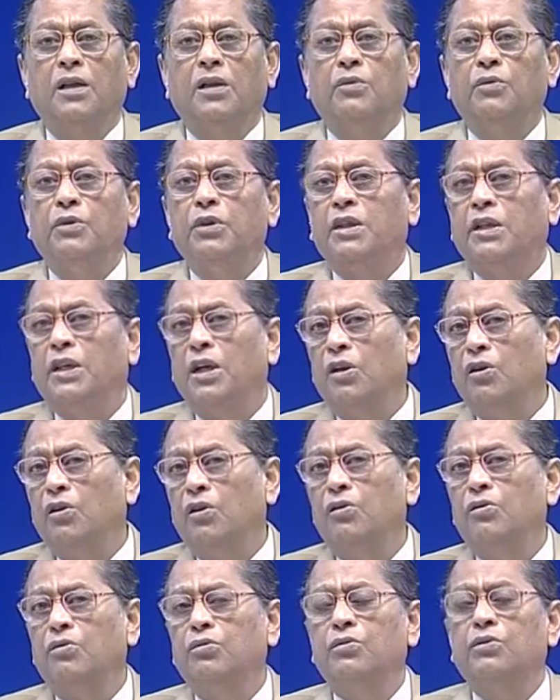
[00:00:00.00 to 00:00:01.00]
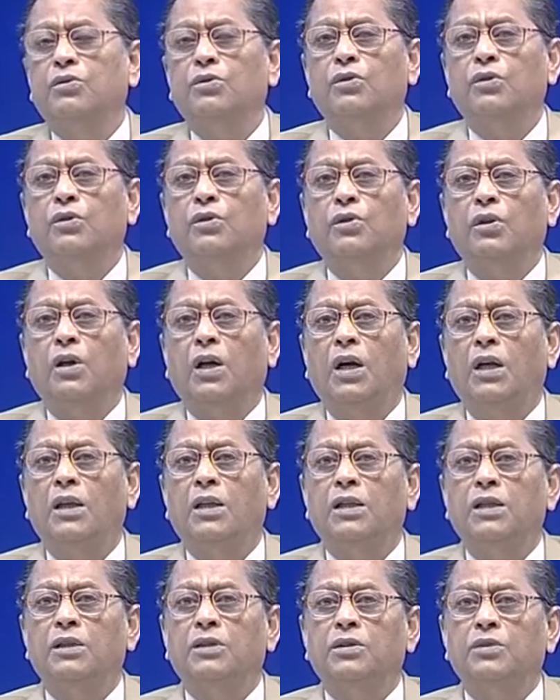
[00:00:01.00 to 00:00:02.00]
we cannot do so
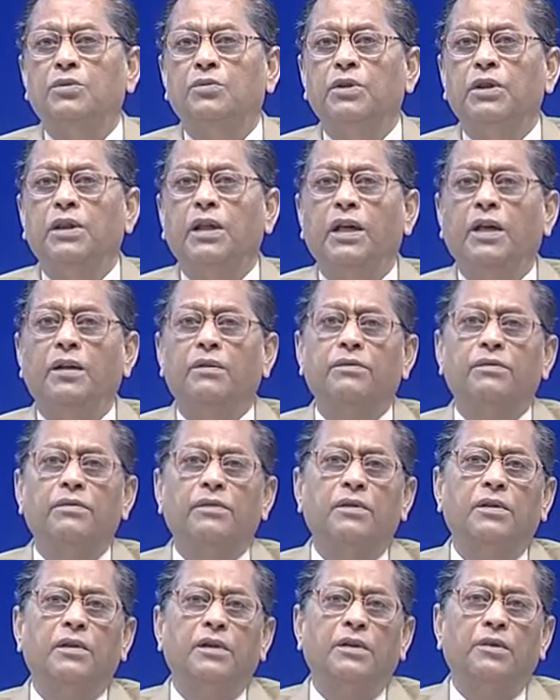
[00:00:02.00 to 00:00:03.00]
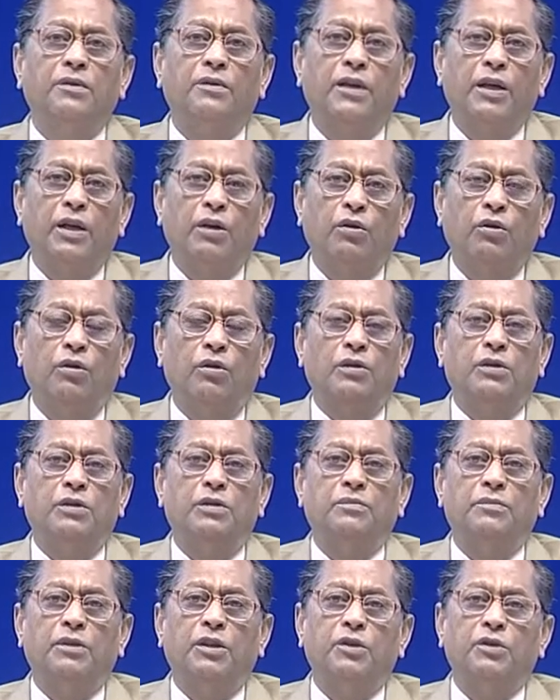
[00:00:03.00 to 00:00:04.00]
unless we have records,
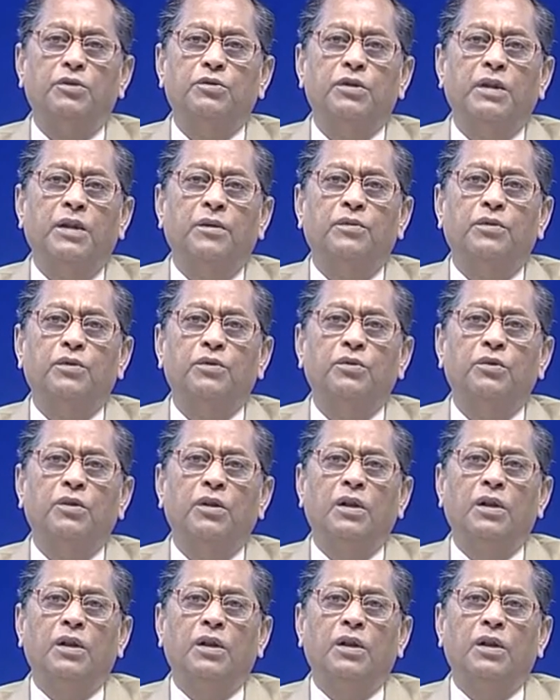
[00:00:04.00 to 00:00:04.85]
because we have to